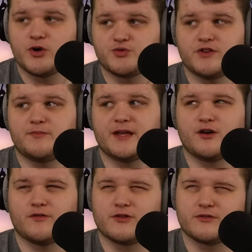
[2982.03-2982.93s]
which would have been
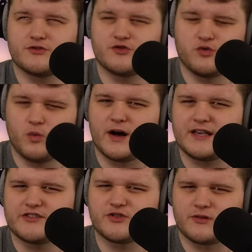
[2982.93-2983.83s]
over
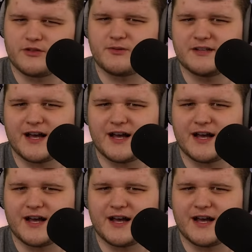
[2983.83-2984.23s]
twice or three